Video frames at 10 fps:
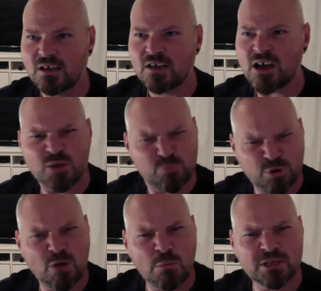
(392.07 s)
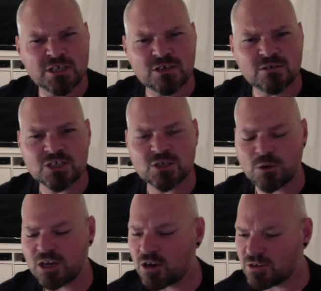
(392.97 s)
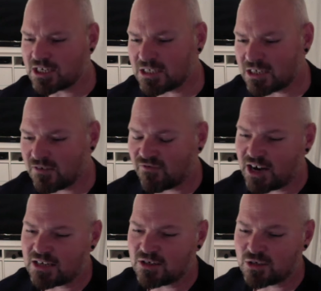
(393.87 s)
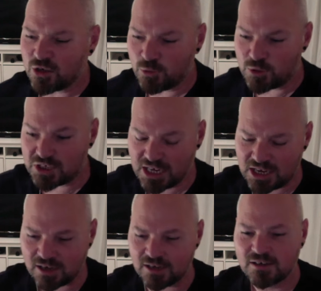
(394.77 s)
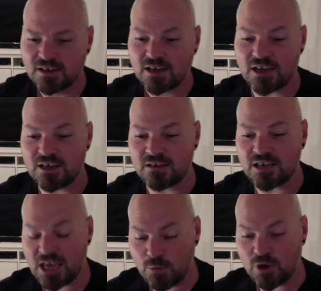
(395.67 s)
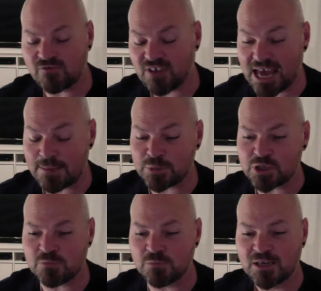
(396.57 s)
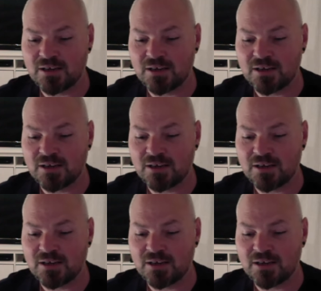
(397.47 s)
I can probably do this. So I contacted a friend who was here and he worked for Epson